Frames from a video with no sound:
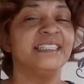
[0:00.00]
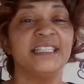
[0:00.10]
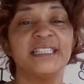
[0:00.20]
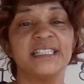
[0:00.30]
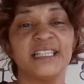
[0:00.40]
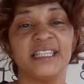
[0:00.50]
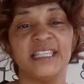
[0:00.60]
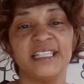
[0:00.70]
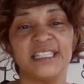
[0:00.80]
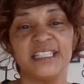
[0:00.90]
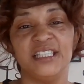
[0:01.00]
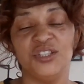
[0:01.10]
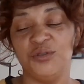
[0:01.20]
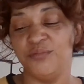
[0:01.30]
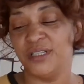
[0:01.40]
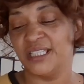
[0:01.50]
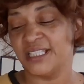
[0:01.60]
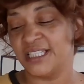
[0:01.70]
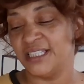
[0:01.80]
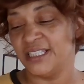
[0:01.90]
This is a lesson in
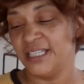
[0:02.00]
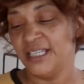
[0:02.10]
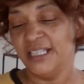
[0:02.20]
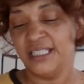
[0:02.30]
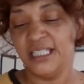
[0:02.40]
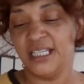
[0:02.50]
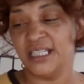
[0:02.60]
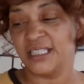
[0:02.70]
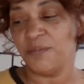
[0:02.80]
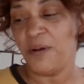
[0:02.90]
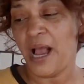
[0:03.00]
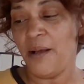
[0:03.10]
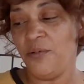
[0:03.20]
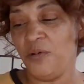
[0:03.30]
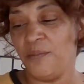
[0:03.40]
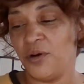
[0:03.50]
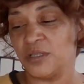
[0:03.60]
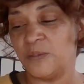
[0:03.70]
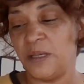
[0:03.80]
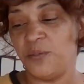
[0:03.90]
humility. See, because the problem with
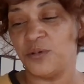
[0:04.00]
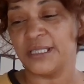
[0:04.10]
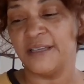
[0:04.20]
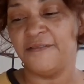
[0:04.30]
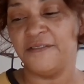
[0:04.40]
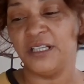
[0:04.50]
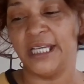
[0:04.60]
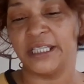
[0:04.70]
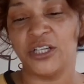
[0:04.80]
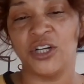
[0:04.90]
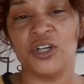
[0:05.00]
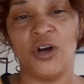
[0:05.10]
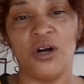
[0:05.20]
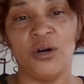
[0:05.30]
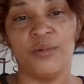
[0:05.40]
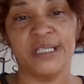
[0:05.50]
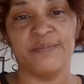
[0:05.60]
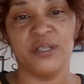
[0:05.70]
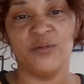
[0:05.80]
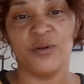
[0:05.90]
most people is they feel like they're going to always
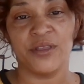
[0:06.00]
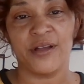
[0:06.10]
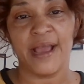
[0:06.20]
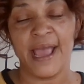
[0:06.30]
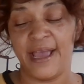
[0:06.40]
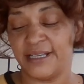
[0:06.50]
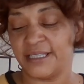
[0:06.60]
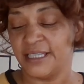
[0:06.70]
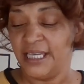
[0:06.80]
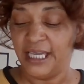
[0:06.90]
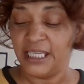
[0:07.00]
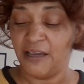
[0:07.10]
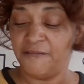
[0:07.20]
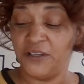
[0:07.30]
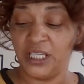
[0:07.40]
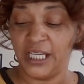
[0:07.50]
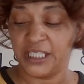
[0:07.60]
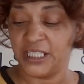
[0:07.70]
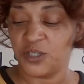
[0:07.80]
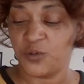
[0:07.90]
be where they're at. And I feel
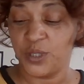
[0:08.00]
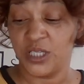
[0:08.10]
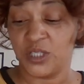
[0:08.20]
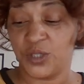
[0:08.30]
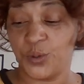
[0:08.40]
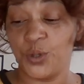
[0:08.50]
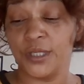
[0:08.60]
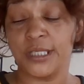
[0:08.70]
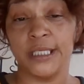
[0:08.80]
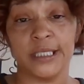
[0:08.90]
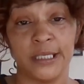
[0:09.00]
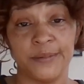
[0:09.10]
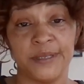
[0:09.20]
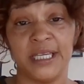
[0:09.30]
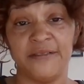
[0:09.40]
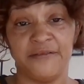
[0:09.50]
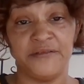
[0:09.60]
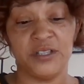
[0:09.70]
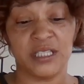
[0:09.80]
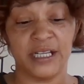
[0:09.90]
like this Queen of Swords is upset and
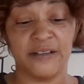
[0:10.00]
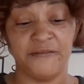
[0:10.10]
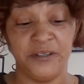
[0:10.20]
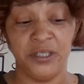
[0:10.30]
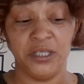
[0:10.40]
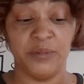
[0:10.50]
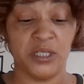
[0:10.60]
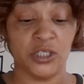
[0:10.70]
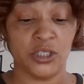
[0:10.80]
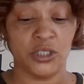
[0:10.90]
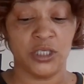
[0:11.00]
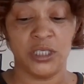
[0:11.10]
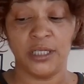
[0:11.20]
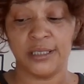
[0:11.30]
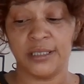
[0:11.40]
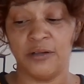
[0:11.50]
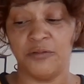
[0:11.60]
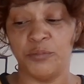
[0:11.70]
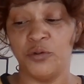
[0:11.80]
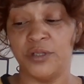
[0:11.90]
feels like a failure because she see
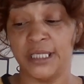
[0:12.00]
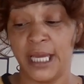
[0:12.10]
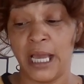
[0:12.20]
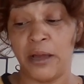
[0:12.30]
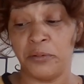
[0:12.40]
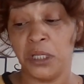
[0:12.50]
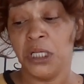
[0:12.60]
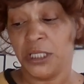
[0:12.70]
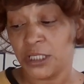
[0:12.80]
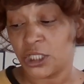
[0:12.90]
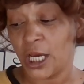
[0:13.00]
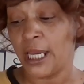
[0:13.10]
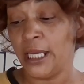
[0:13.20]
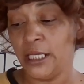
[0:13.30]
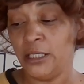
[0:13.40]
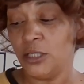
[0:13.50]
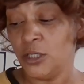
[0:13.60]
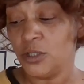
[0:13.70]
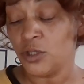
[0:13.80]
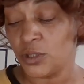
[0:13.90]
herself moving down the chain.
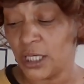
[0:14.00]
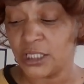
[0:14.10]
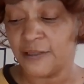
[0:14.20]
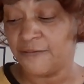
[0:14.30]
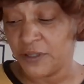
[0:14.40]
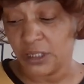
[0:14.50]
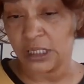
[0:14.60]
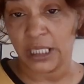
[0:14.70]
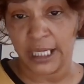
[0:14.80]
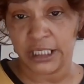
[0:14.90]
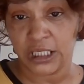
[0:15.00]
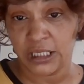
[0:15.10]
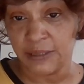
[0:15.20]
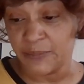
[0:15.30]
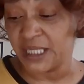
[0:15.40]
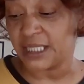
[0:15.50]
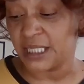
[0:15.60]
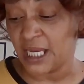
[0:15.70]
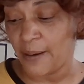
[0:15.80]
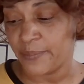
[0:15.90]
So now she feels like she's missed
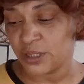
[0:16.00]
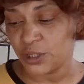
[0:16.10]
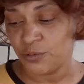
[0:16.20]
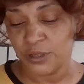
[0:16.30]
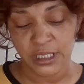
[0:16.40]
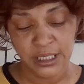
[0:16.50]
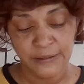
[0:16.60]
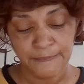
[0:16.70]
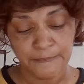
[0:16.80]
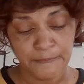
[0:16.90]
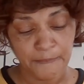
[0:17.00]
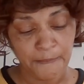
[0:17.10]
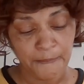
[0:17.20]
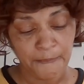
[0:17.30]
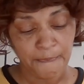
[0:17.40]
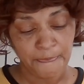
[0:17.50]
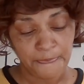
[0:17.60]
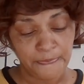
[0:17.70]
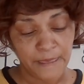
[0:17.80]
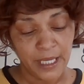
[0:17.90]
an opportunity.
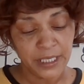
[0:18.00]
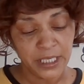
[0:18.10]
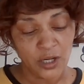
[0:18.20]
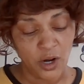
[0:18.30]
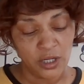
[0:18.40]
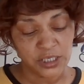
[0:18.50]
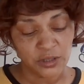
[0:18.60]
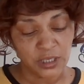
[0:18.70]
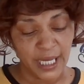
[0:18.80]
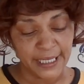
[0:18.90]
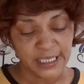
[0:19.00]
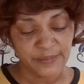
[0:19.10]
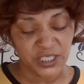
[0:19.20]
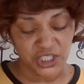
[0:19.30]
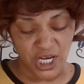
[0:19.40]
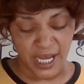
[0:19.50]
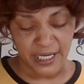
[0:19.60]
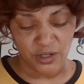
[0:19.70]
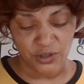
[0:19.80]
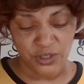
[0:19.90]
And then also light has been
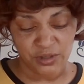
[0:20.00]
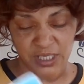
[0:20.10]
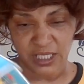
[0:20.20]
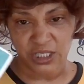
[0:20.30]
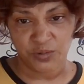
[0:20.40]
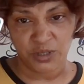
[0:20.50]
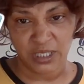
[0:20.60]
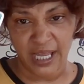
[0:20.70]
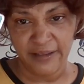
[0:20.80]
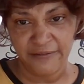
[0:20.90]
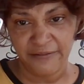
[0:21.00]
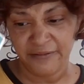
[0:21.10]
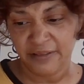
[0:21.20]
shined on your sexual life.